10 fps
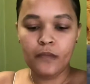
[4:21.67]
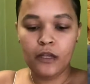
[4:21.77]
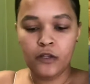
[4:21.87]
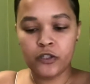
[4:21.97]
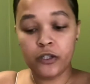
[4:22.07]

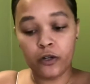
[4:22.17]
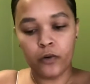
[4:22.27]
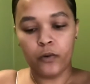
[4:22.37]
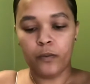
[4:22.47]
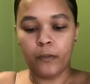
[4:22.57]

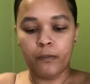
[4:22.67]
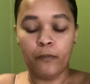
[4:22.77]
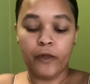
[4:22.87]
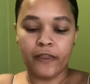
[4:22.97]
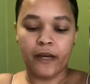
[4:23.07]
So
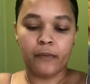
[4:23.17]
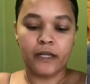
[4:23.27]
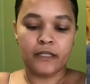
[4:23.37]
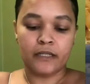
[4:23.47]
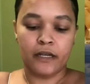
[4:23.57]
with that
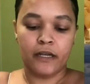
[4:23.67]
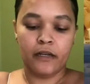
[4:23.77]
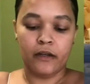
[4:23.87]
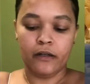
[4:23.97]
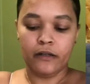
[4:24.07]
being
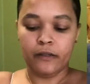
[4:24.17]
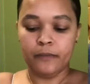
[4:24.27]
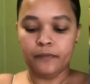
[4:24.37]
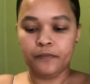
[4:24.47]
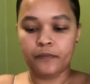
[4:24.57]
said,
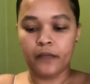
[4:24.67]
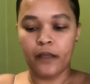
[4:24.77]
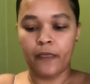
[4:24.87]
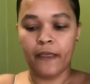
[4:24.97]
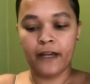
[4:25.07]

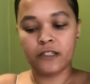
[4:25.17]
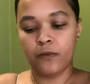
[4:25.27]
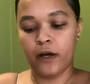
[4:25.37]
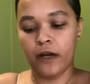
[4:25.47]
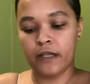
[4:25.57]
that's
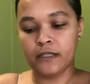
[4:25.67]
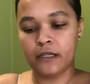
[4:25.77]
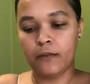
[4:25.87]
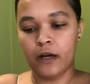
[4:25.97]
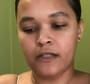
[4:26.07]
why
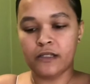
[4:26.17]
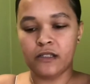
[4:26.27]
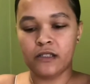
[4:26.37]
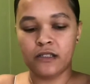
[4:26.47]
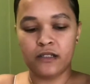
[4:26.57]
CMOS
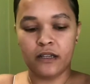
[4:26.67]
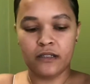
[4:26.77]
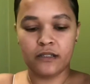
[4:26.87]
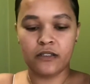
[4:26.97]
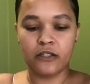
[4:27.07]
is
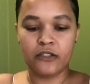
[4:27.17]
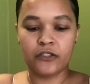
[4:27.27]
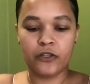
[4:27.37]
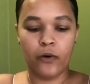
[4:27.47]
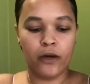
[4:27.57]

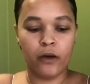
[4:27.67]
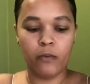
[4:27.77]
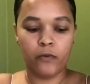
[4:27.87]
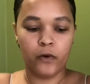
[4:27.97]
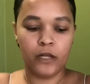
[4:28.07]
so
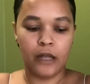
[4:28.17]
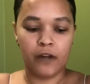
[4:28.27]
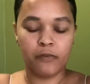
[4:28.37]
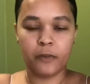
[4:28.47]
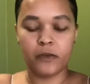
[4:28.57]
helpful. A lot
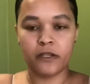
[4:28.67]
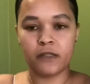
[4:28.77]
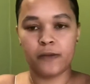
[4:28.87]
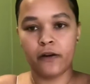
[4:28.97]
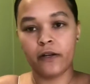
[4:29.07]
of people
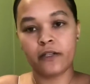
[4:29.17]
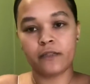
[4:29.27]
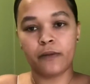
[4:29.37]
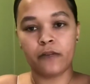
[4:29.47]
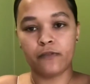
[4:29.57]
experience
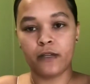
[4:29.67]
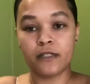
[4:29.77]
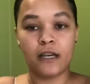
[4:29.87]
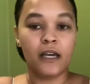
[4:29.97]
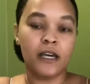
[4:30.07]
benefits
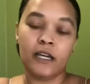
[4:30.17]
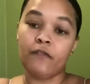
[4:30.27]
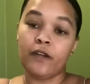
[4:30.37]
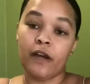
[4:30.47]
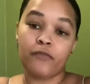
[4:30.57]

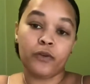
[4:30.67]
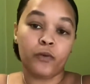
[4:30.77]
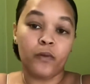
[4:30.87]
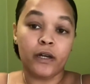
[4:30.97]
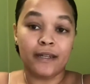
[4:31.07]
even after
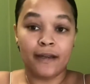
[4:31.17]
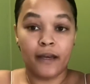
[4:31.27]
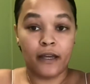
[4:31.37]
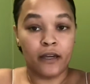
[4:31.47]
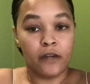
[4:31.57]
one
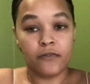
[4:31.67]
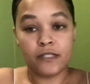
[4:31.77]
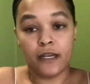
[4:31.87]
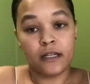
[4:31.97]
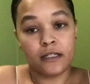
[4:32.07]
day of
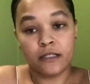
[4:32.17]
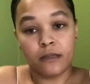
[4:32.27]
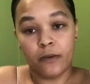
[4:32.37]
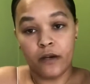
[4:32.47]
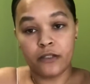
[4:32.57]
taking
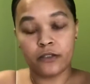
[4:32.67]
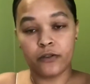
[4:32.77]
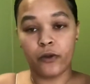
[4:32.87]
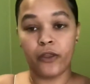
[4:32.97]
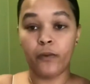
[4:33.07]
CMOS. You
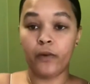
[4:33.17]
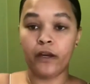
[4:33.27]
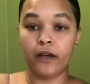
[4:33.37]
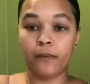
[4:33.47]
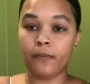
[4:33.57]
know, they wake
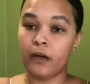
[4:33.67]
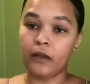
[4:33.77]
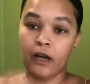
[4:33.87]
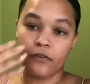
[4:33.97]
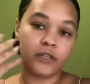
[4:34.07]
up, a
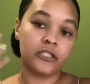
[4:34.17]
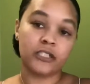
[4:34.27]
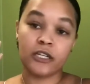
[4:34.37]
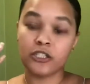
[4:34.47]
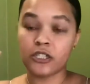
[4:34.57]
lot of
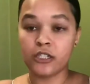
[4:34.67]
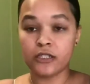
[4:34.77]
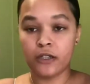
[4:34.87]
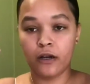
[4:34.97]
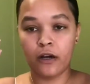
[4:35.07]
congestion is
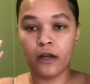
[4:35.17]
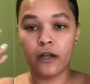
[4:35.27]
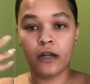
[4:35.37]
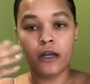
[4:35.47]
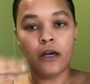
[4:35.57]

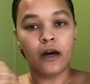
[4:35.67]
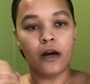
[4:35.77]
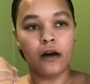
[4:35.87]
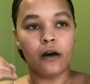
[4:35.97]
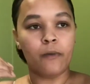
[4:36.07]
gone,
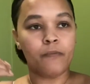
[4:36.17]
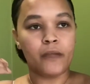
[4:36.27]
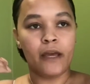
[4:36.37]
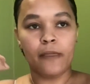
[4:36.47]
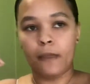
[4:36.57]

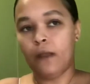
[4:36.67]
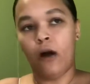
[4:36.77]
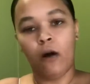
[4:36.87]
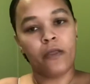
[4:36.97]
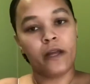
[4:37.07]
and
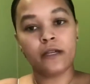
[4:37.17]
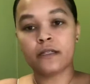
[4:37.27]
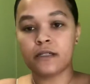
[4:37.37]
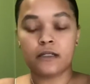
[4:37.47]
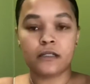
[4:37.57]
all that is
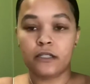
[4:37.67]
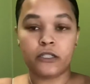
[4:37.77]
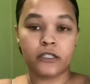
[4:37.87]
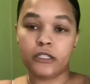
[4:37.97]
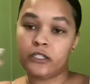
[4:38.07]

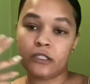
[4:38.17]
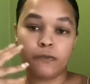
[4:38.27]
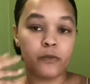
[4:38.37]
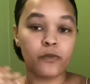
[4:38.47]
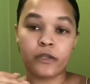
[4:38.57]
essentially just
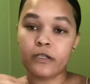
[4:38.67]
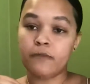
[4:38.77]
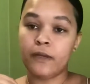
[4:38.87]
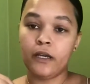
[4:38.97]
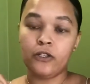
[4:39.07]
mucus
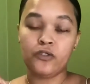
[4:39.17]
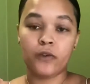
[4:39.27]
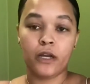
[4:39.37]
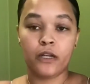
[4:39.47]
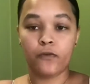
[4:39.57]
being
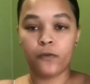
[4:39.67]
drained